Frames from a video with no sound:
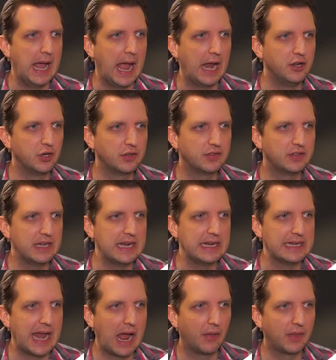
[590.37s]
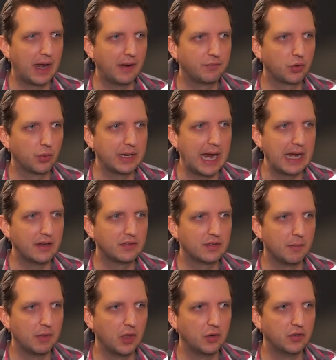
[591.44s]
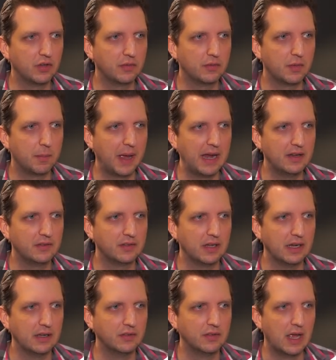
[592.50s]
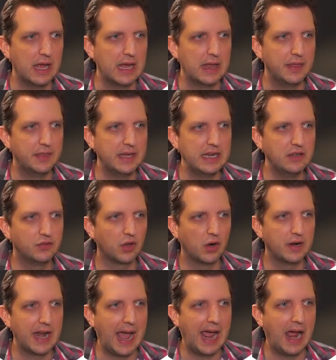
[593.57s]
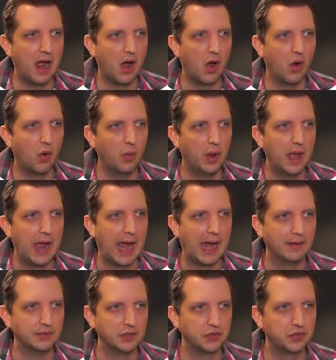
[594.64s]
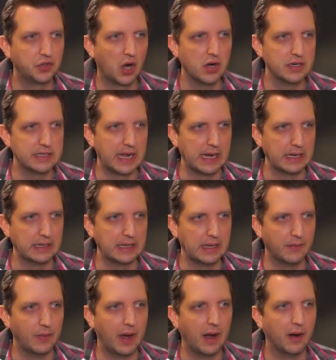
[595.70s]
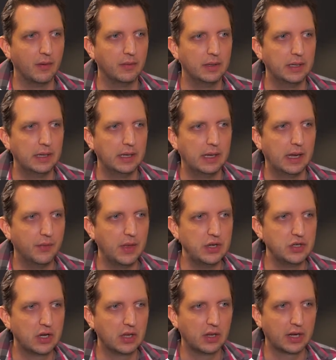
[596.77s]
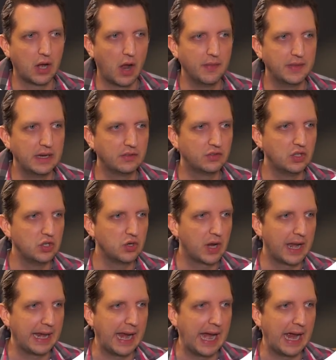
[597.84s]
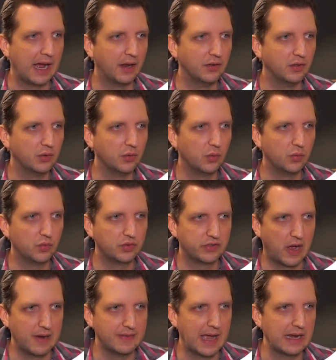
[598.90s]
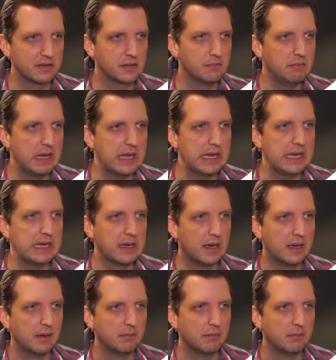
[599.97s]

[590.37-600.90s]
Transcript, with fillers: And you can see now that I've created some of those dependencies, these are now have a start date in there. Then you click on this and you can add, assign that to me.